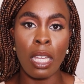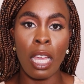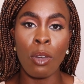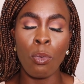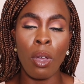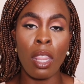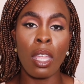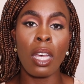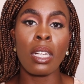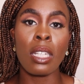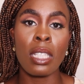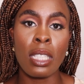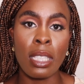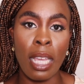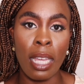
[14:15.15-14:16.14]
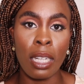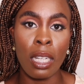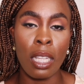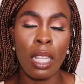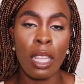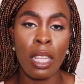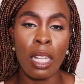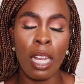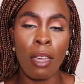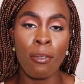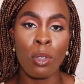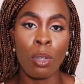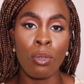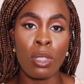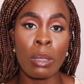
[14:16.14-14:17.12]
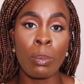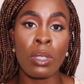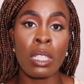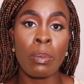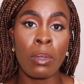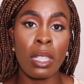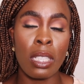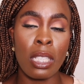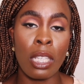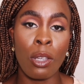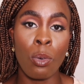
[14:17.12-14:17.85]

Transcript: I'd rather understand the level of responsibility,